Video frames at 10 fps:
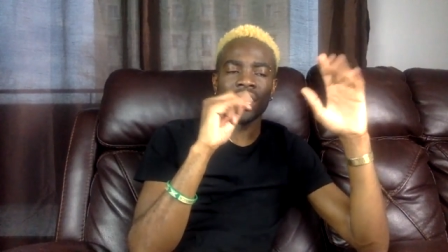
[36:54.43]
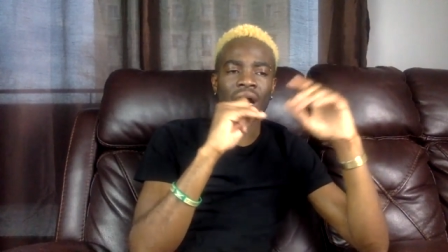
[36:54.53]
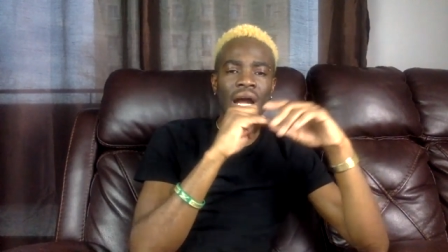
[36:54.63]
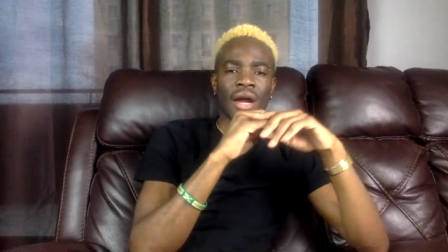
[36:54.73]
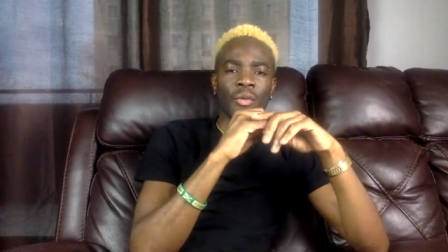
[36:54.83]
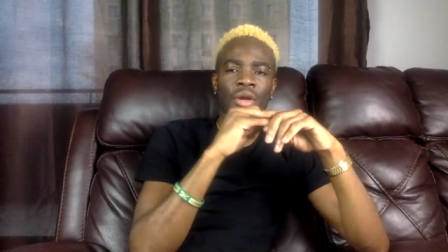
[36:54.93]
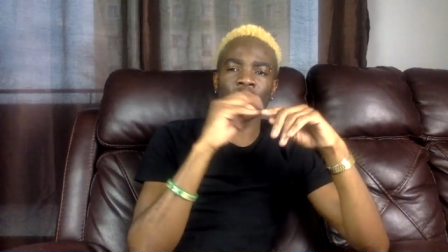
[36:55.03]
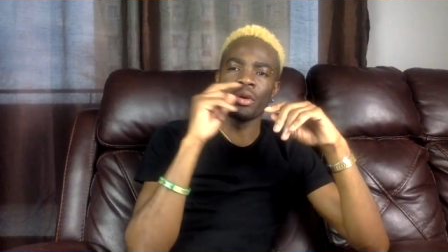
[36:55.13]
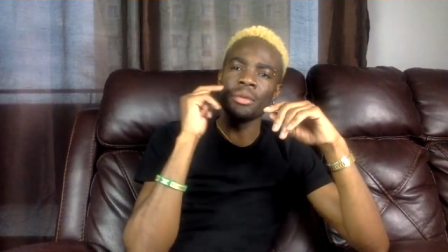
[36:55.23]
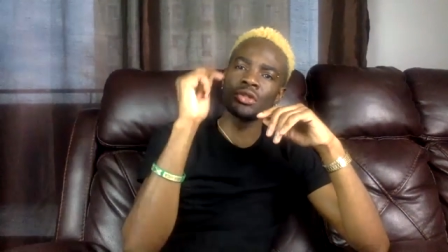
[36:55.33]
are
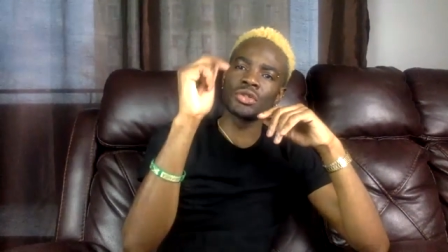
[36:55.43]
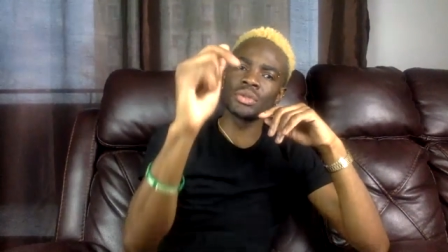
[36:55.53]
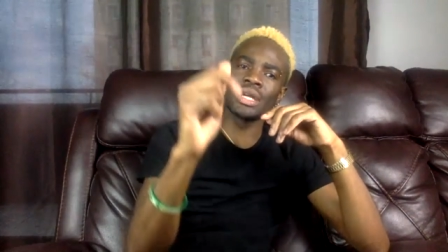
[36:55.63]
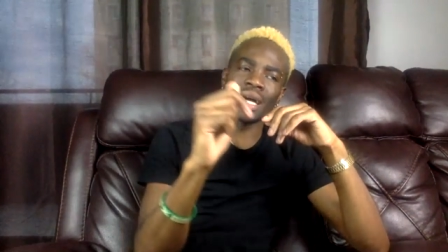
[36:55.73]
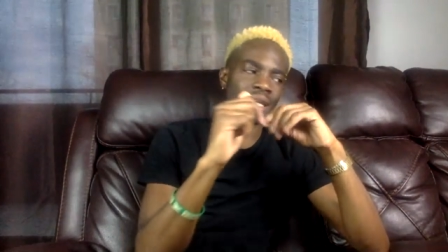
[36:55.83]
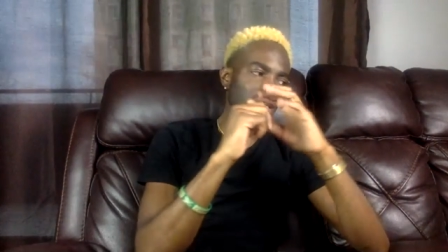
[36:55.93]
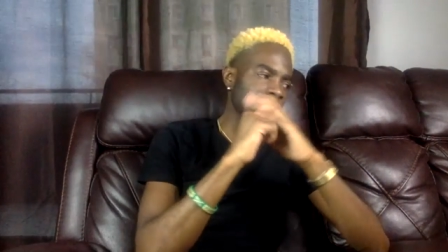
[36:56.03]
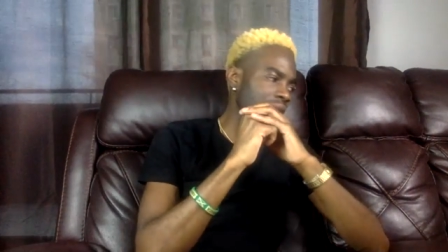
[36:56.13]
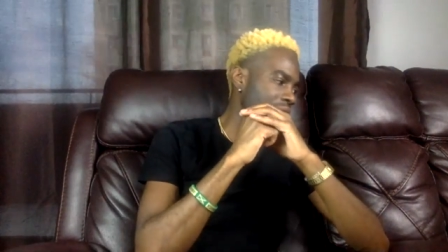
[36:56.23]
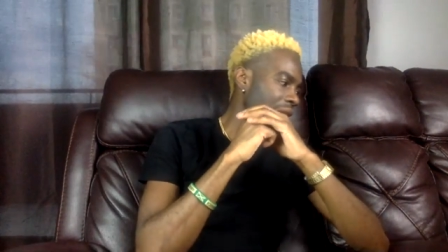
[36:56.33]
when when we go through the
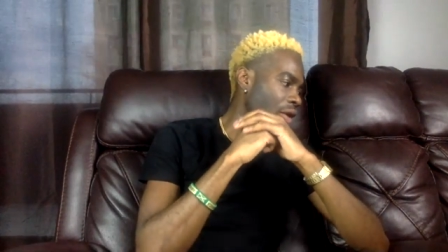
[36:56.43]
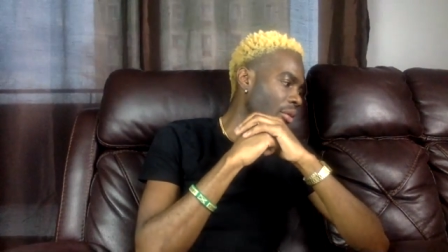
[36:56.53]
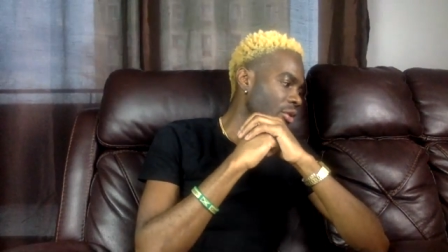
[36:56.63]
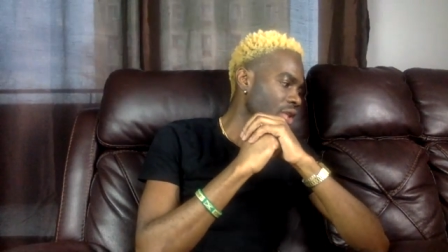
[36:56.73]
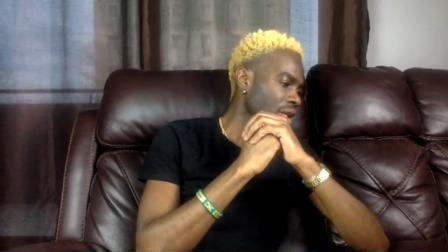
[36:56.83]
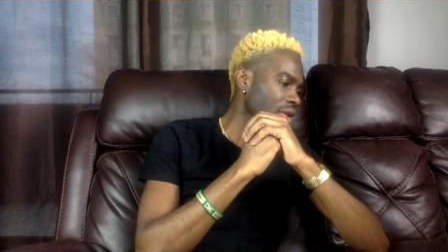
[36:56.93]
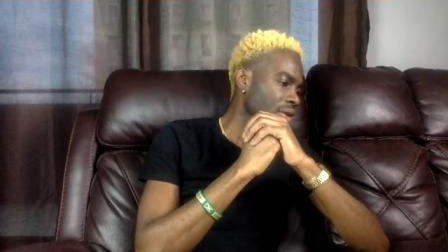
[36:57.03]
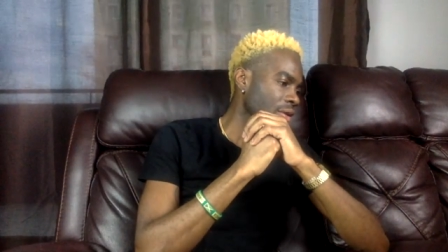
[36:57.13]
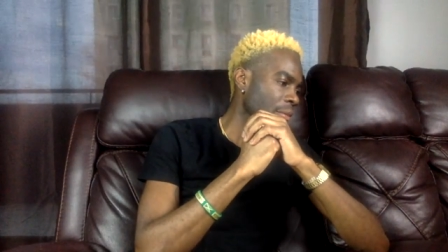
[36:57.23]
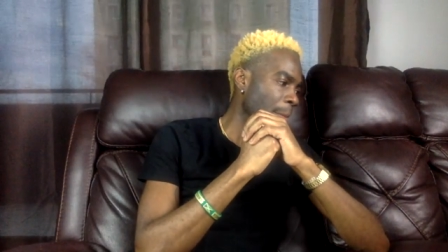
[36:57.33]
analytics, I come and check it
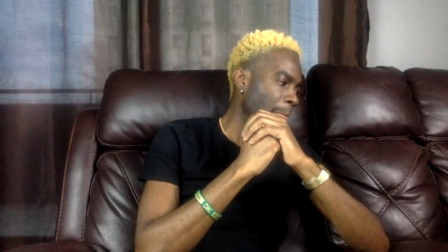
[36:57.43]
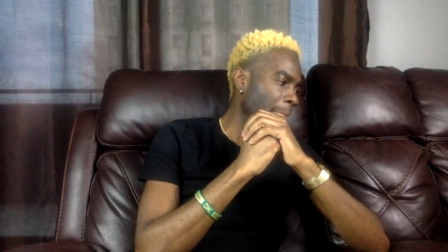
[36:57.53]
out.